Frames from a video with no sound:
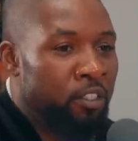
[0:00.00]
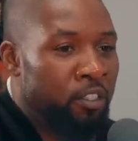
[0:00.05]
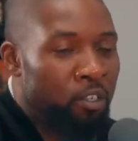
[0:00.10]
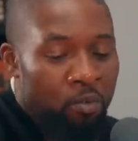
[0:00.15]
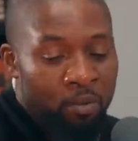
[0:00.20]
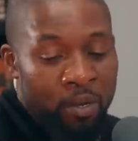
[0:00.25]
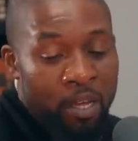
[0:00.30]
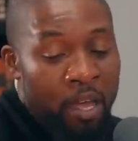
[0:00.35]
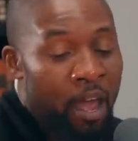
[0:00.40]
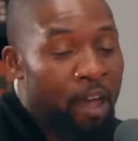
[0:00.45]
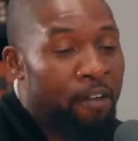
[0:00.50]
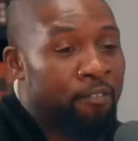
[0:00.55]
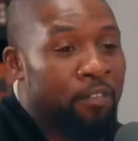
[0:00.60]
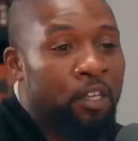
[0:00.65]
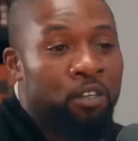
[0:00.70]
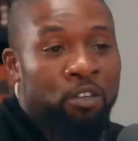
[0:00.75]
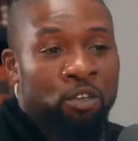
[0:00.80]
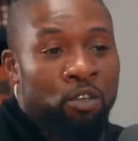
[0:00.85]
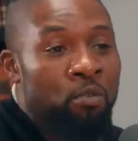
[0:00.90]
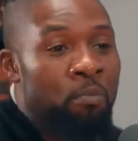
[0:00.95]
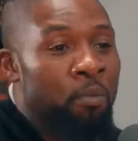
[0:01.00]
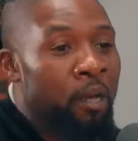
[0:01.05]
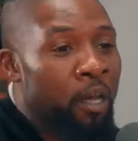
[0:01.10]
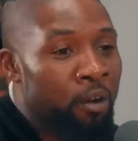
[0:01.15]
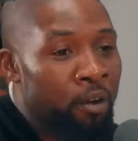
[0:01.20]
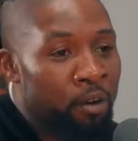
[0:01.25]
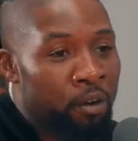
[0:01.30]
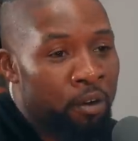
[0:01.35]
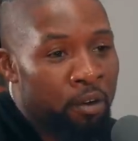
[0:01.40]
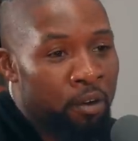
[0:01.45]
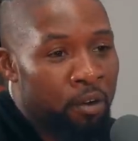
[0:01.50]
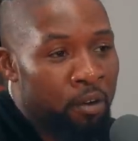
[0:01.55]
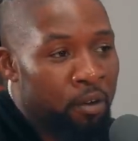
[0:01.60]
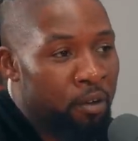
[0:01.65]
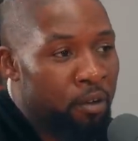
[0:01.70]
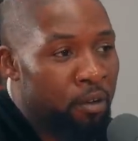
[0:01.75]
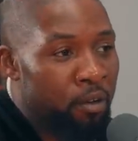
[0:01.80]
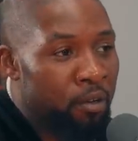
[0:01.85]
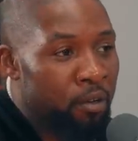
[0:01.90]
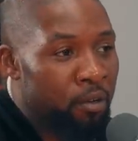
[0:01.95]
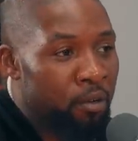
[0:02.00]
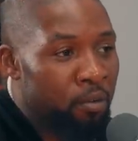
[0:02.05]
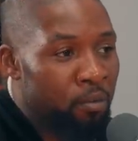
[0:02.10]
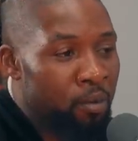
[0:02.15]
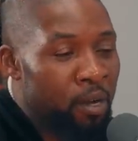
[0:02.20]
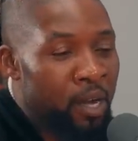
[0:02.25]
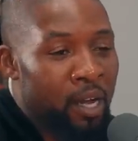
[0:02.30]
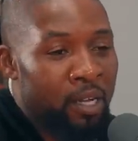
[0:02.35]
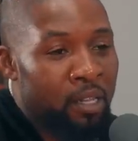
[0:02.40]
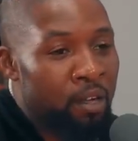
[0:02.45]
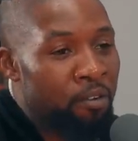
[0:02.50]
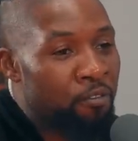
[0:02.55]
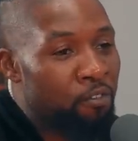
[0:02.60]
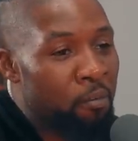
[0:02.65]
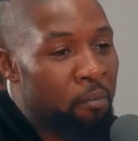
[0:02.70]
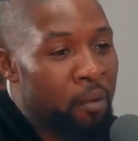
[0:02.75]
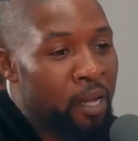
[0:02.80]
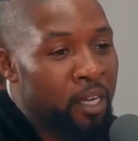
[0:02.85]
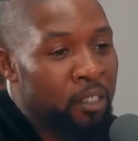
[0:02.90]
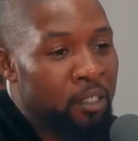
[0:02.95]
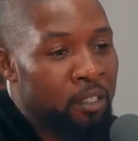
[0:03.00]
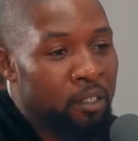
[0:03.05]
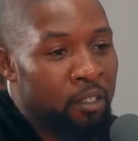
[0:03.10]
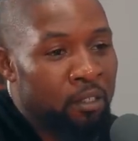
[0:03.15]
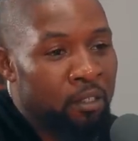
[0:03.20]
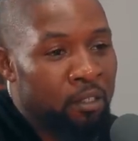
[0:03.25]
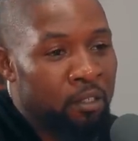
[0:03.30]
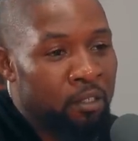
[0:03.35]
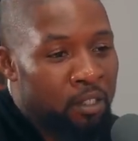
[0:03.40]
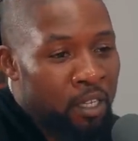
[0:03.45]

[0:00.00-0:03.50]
So we have to do better. We got the information. We got the information.